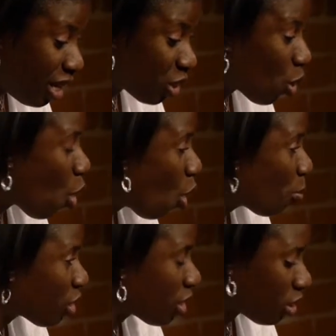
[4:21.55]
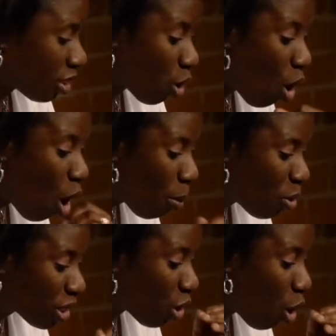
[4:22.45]
is
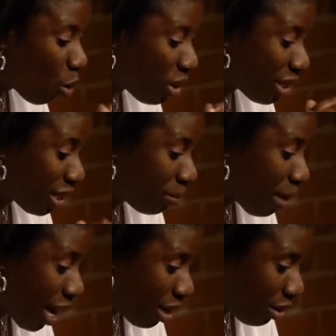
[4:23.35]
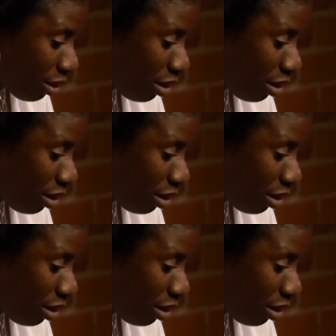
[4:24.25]
almost always smeared.